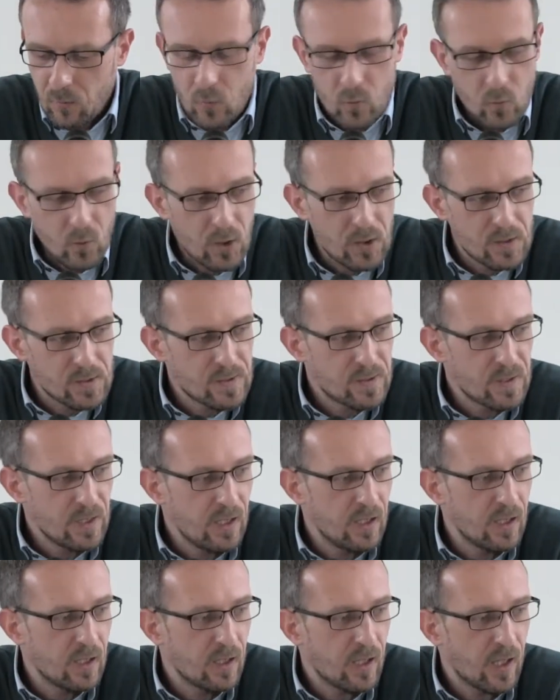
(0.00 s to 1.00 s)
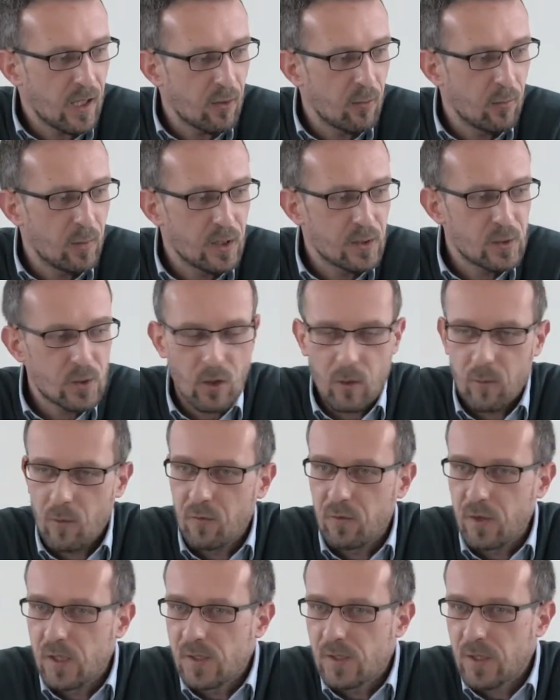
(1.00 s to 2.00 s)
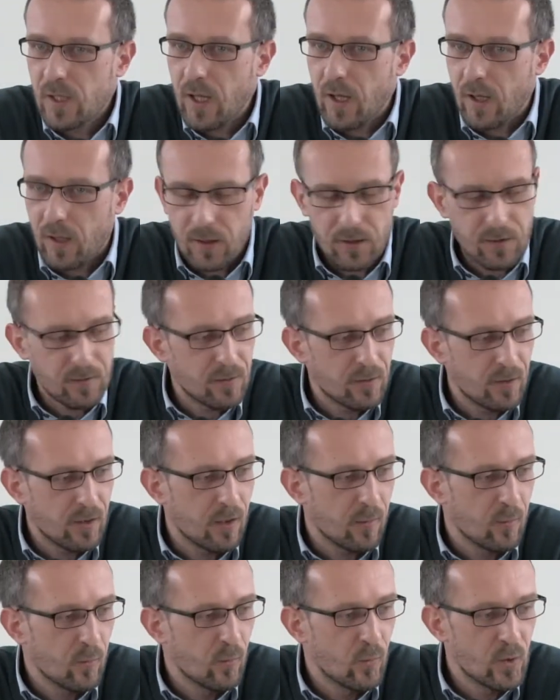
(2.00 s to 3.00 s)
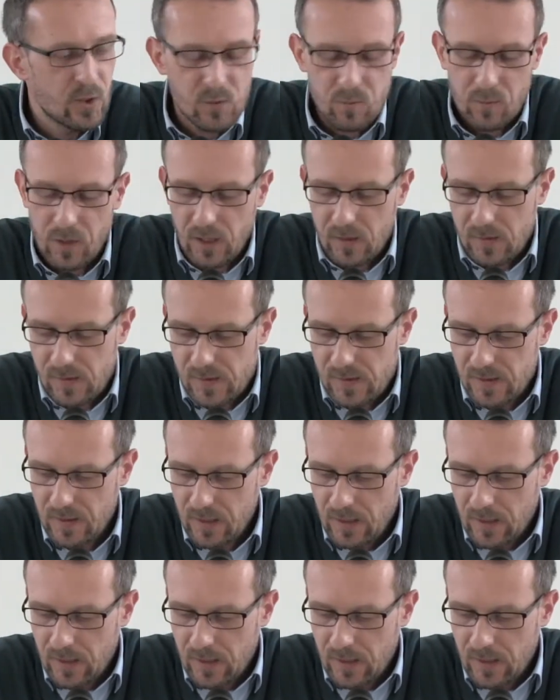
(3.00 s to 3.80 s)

was the Arabic term of Islah, which means